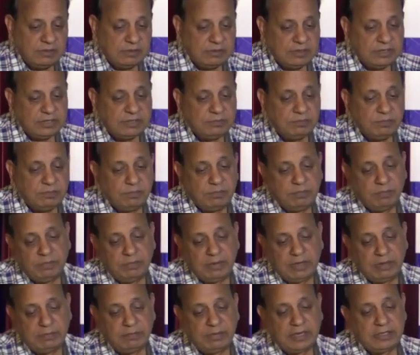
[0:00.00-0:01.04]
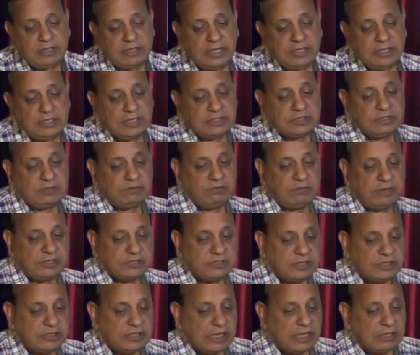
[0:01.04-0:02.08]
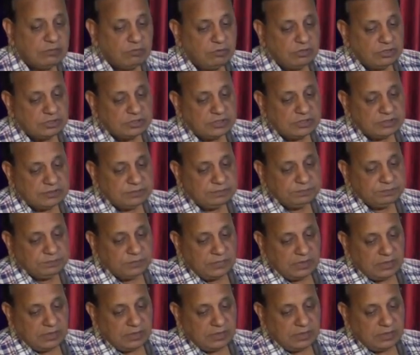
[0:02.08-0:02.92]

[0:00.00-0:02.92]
made by the ejection fraction calculation,